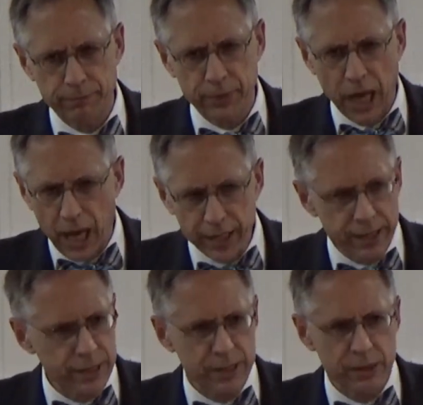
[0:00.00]

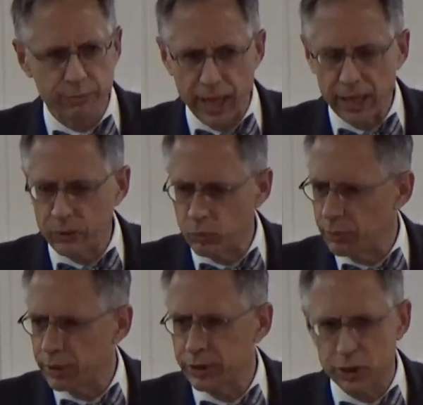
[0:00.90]
Honest men,
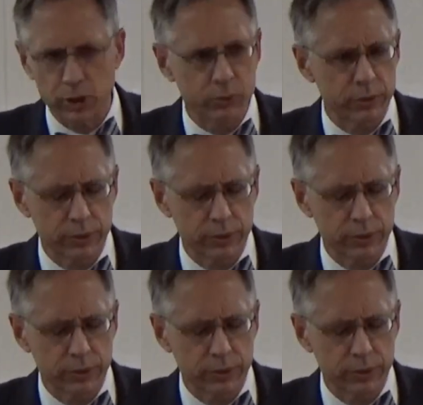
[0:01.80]
women, children.